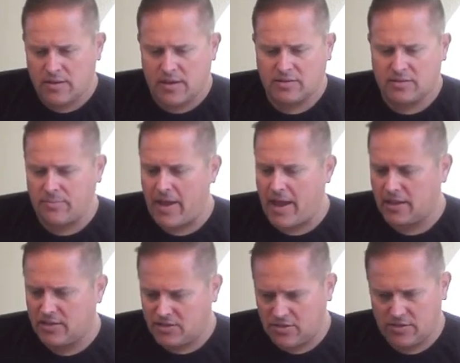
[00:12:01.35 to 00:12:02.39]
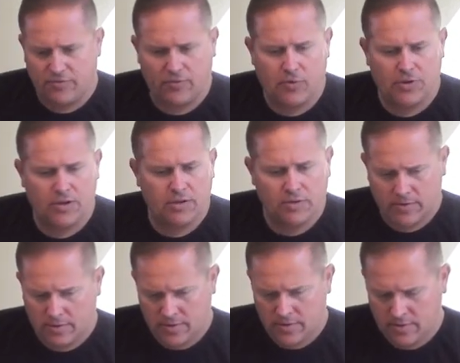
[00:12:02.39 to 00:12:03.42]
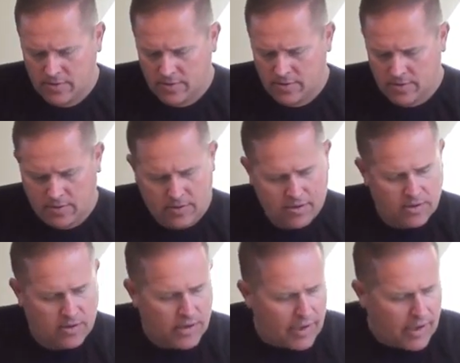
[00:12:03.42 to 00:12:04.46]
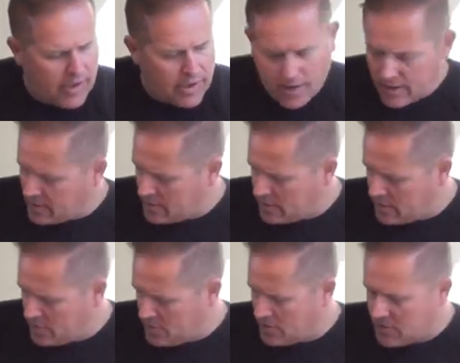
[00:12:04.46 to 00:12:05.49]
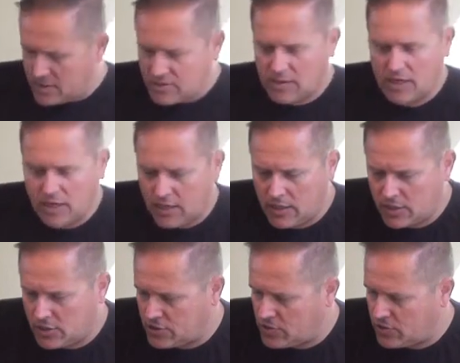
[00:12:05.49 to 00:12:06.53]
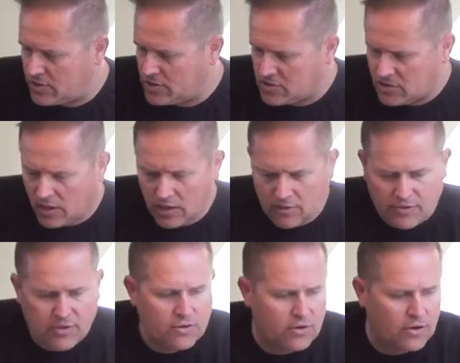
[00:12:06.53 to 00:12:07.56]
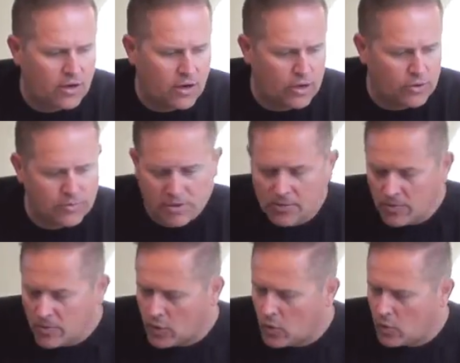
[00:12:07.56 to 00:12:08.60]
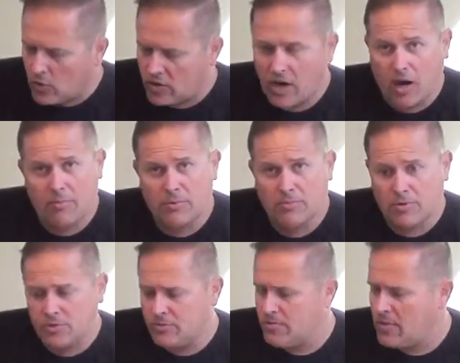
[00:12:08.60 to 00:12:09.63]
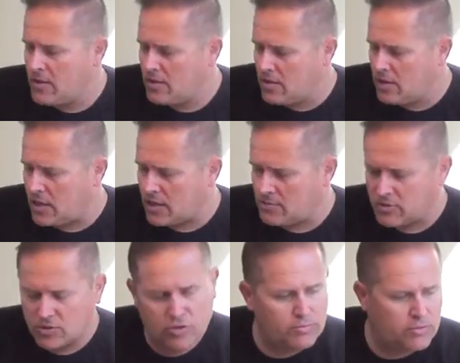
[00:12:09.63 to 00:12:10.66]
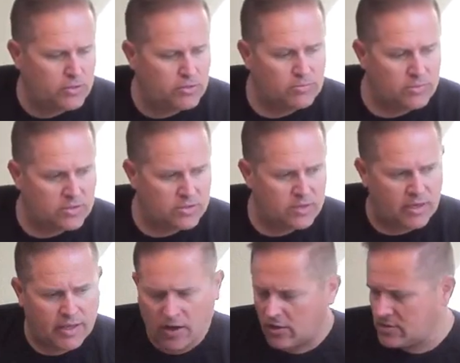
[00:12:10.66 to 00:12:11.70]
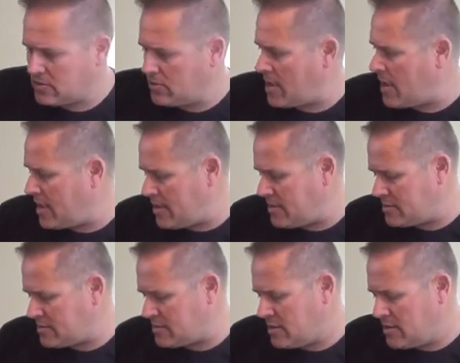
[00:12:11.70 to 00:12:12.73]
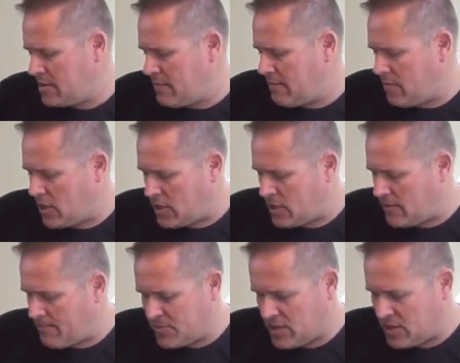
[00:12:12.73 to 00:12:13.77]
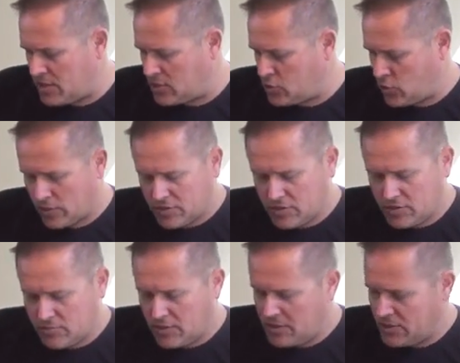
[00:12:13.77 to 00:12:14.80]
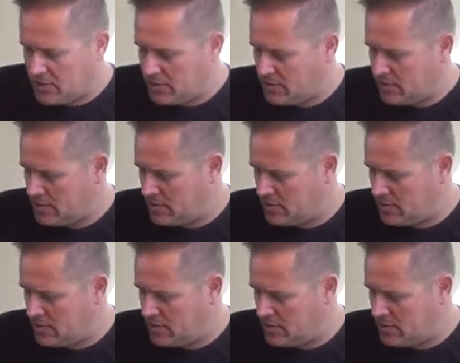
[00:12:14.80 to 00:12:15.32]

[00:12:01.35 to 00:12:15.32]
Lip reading: nicely packaged here for you. And you get your choice of either an aluminum or carbon boom. It comes with 2 booms, and also has the torque tube in here,